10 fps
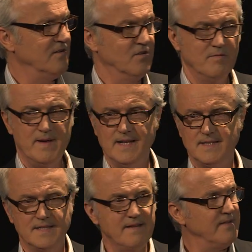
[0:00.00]
or a
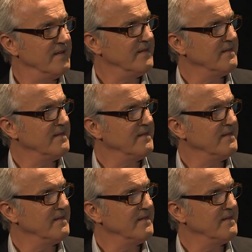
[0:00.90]
band 7?